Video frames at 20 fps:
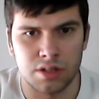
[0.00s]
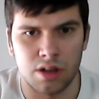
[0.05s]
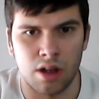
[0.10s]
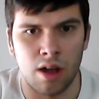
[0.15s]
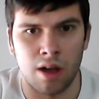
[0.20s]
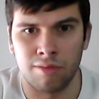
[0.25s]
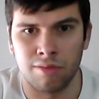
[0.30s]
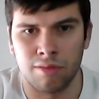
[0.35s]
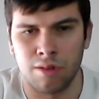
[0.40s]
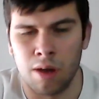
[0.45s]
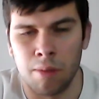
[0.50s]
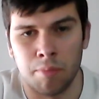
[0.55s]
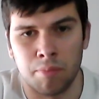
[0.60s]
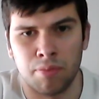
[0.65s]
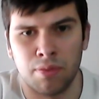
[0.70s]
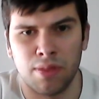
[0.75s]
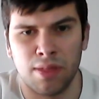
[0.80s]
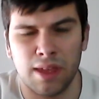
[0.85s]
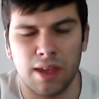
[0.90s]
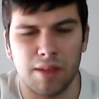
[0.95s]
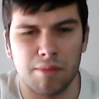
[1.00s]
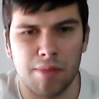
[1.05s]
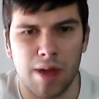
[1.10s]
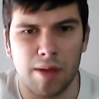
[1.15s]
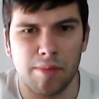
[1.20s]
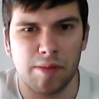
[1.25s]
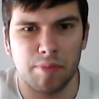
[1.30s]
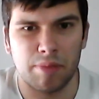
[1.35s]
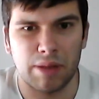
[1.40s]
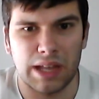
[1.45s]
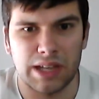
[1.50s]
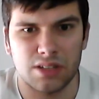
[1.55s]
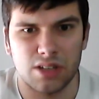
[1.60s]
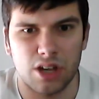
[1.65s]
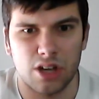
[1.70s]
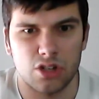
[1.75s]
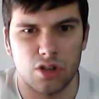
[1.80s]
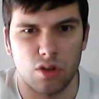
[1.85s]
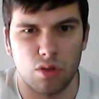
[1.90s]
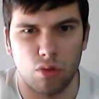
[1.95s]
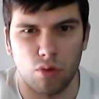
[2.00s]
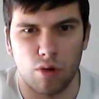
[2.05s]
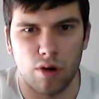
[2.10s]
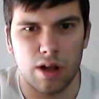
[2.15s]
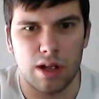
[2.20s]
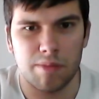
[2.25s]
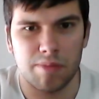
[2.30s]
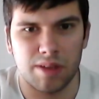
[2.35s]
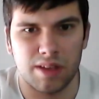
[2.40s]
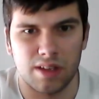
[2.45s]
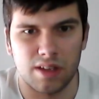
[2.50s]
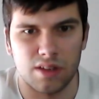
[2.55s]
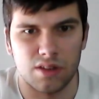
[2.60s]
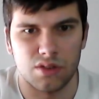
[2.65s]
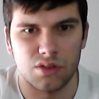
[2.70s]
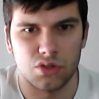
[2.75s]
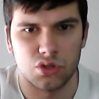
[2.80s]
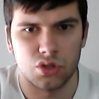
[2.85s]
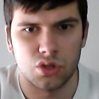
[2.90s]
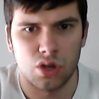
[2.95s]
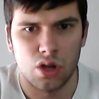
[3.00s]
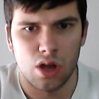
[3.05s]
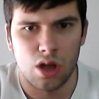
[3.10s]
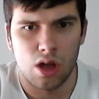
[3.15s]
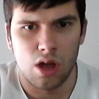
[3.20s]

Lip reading: I'm thinking maybe PlayStation 3, because